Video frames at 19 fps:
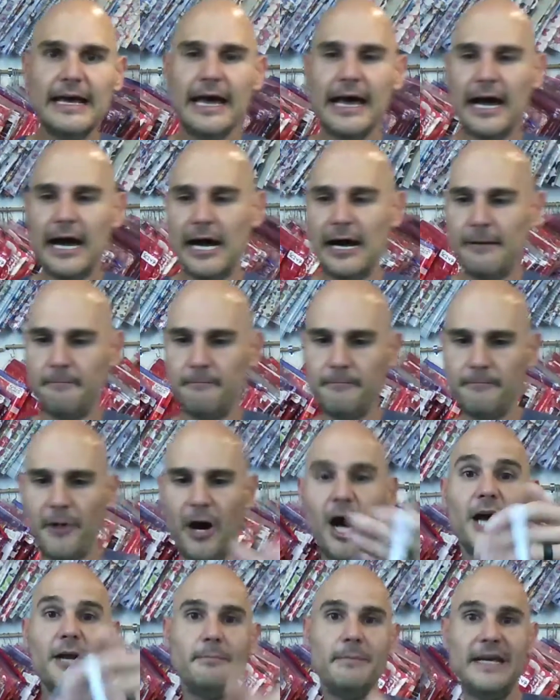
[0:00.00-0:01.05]
on
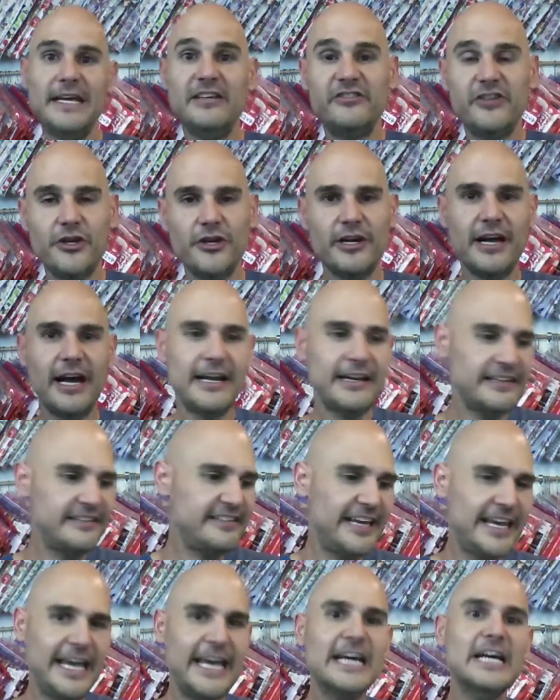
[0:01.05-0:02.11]
me, so you can kind of
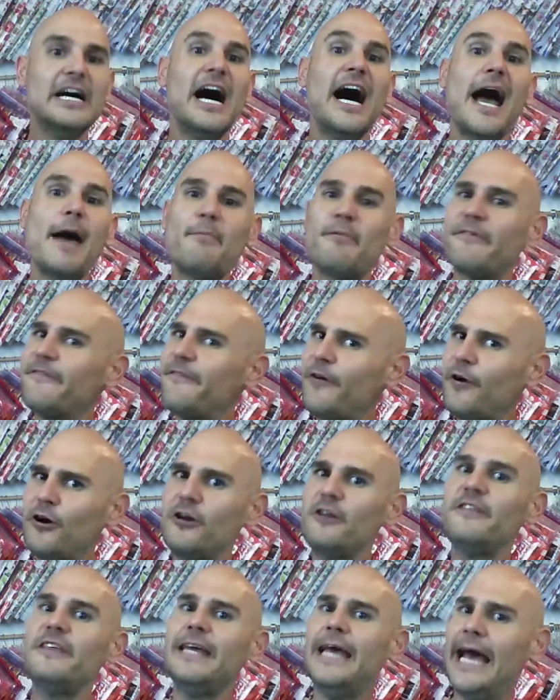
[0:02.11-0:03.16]
see. I
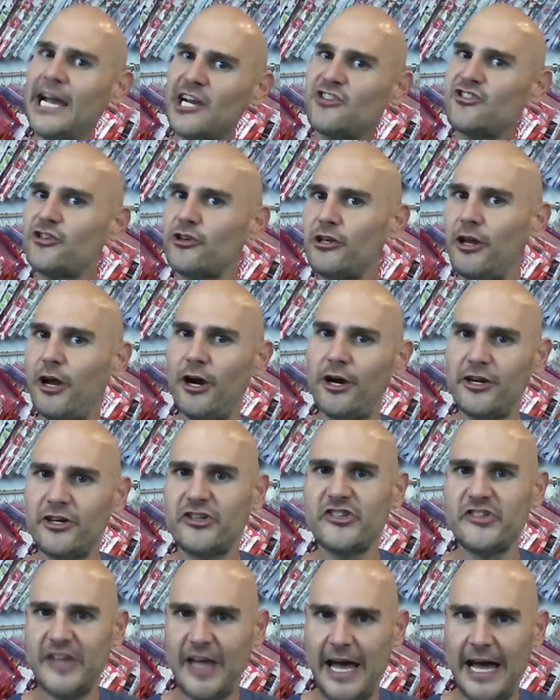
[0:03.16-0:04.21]
prefer the extra
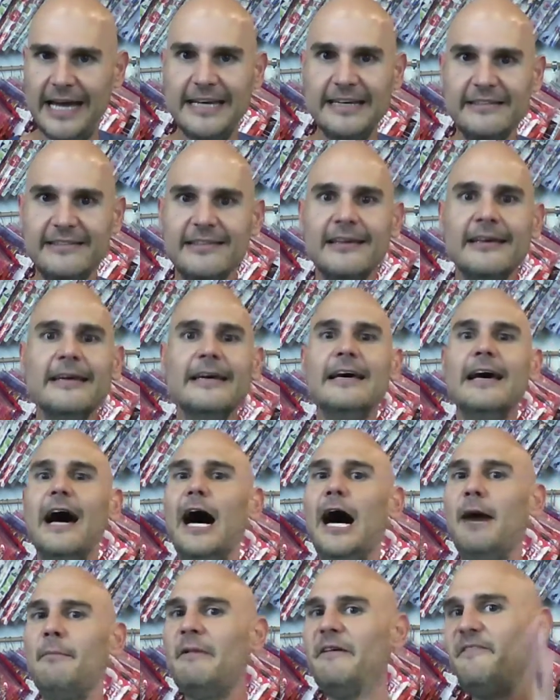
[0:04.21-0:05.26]
large size.
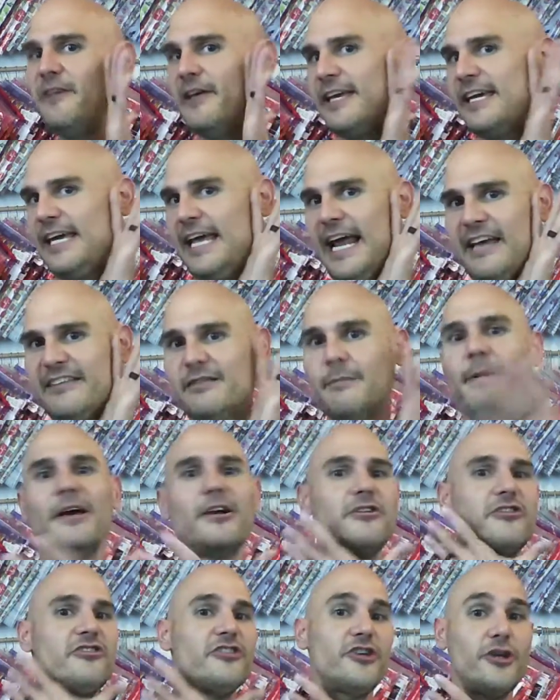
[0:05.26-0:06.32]
I feel like it has a
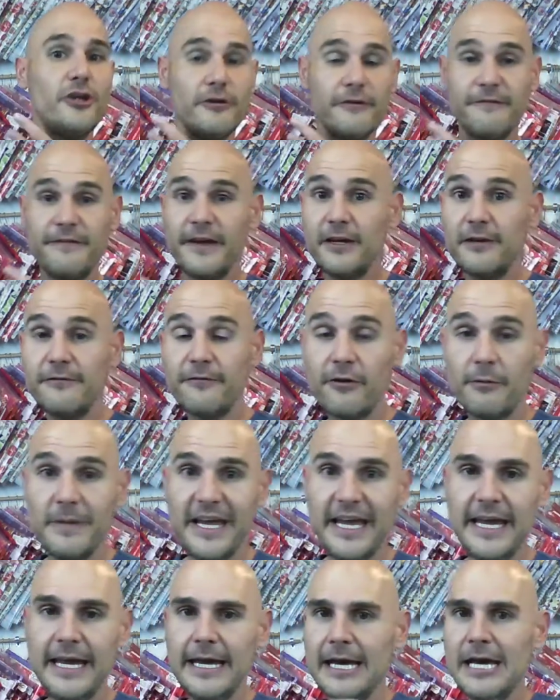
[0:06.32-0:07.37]
better secure fit for
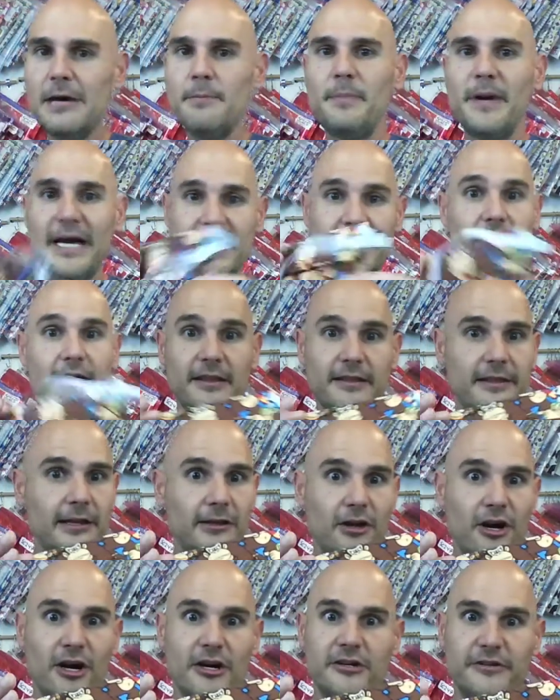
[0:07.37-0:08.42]
me, but the
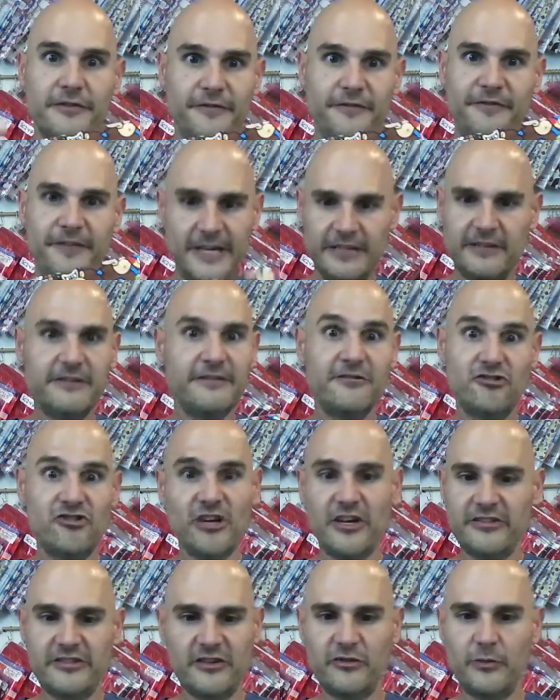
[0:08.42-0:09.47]
large fits
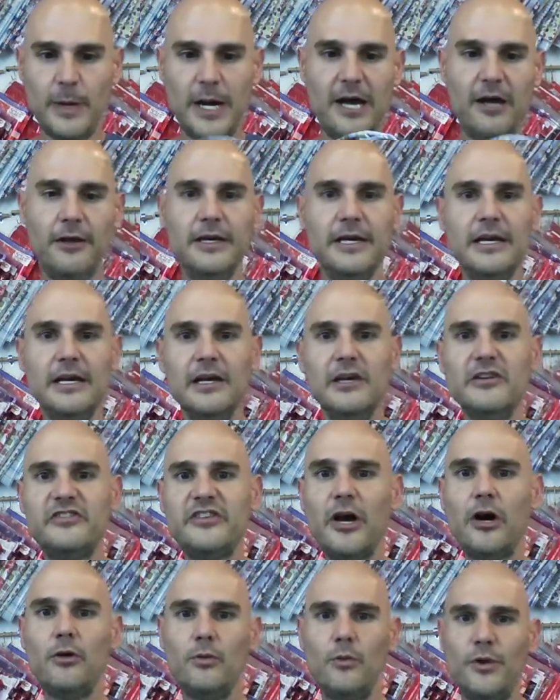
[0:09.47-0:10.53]
just as well.
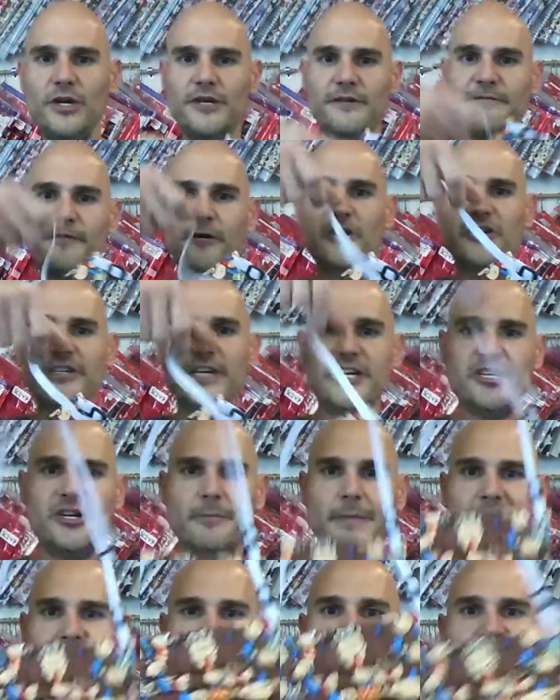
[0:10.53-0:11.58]
So when you first get your
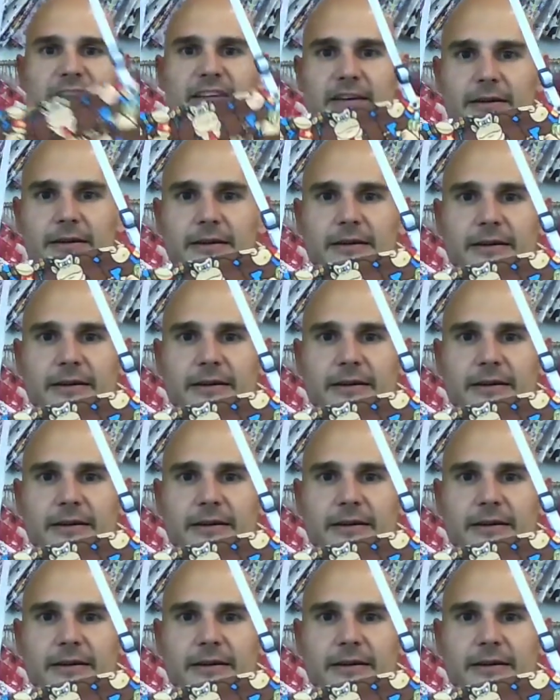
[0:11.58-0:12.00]
mask,